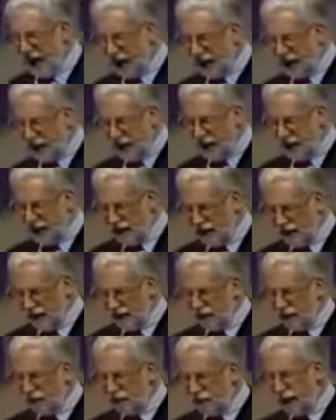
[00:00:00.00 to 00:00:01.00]
that
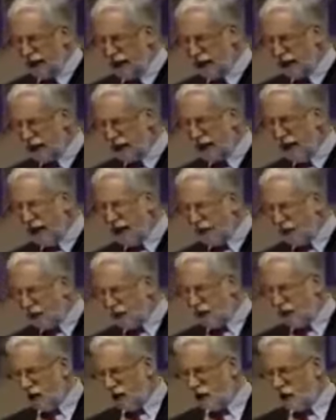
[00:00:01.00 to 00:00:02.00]
if you're a Mason. I
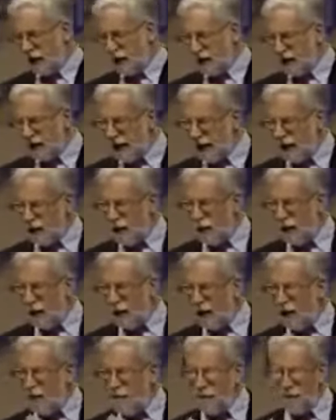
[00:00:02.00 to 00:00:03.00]
never heard about that.
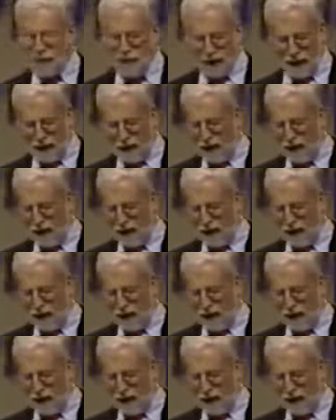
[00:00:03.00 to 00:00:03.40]
Well,